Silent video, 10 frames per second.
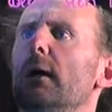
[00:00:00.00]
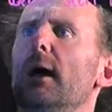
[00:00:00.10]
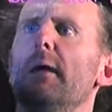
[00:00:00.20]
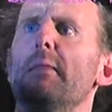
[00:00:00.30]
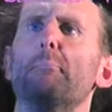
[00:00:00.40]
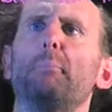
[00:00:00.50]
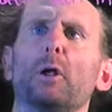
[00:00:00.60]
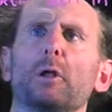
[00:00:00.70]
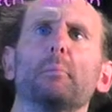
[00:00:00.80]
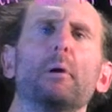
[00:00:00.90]
At the
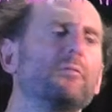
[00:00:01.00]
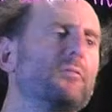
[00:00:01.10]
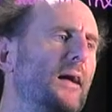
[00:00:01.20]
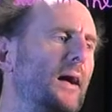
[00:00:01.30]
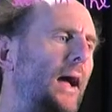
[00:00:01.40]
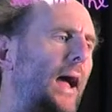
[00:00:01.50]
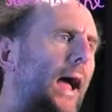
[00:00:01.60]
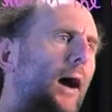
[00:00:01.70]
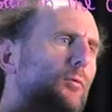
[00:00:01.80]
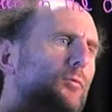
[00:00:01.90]
bottom of the
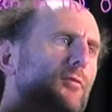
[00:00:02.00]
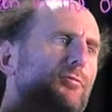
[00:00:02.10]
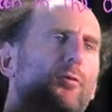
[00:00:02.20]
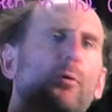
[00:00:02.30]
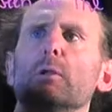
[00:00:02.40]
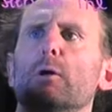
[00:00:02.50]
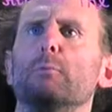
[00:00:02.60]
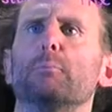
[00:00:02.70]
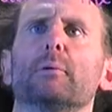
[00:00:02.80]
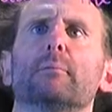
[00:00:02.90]
outer for
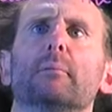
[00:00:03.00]
loop,